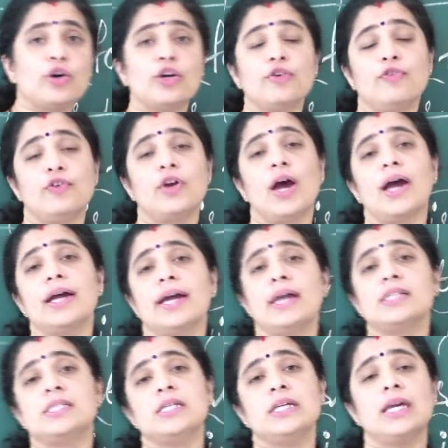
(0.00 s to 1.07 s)
if you are
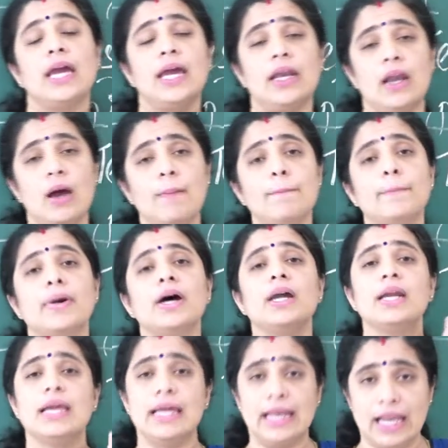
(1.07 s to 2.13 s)
getting a
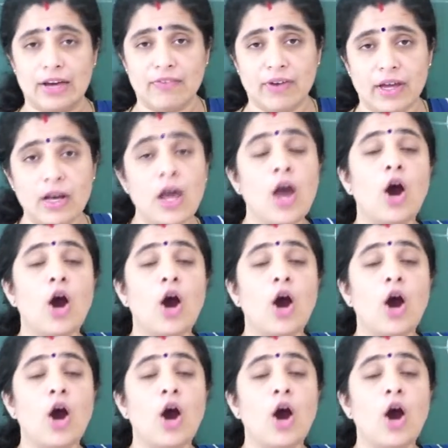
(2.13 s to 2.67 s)
number 11